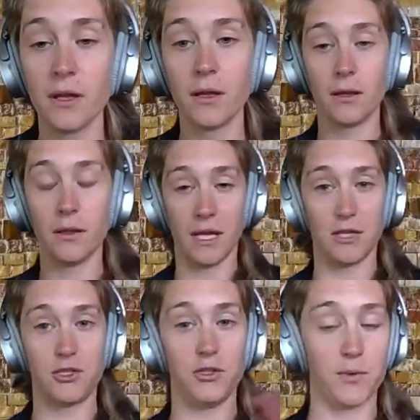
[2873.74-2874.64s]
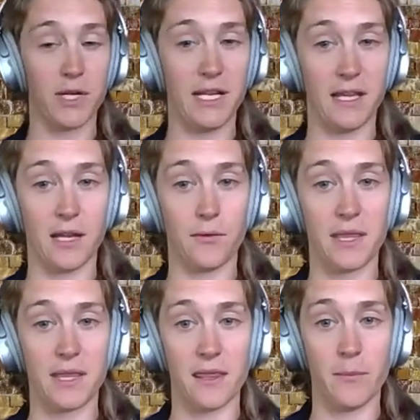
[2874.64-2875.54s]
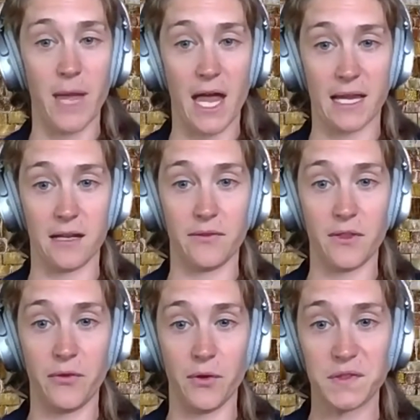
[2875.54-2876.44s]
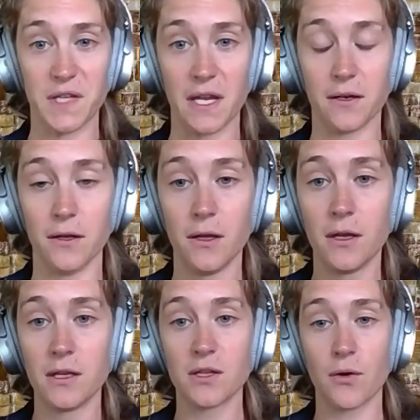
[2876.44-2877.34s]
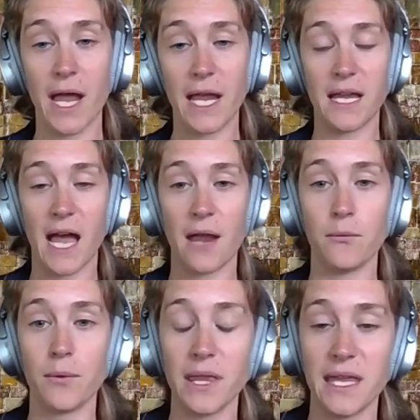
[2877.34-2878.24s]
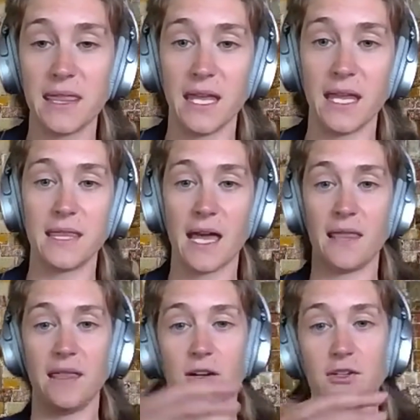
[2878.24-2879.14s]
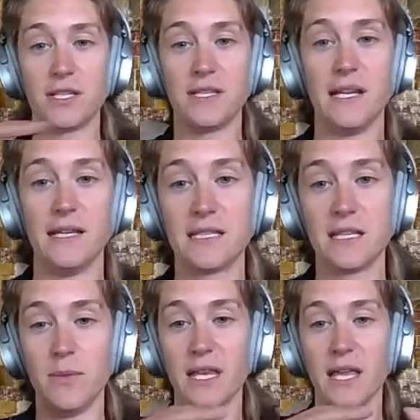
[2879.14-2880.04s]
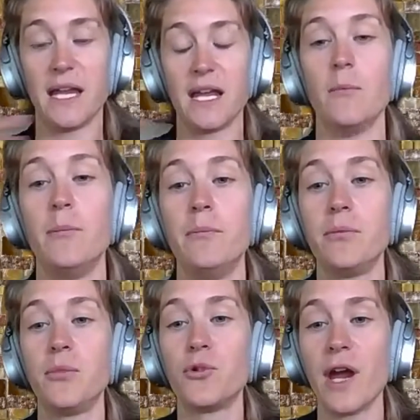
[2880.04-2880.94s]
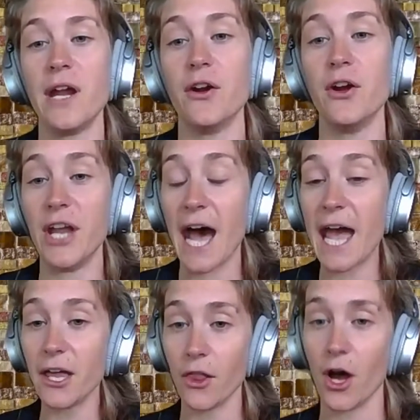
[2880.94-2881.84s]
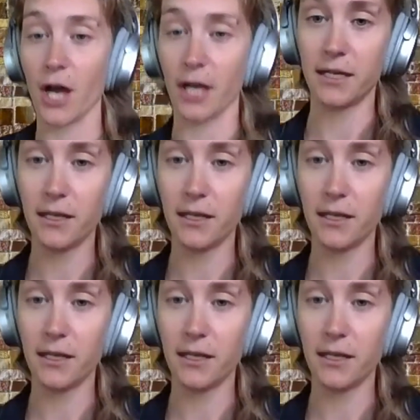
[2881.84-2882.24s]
the issues we're dealing with at the back end of the fuel cycle. So I really think that there just needs to be like a greater dialogue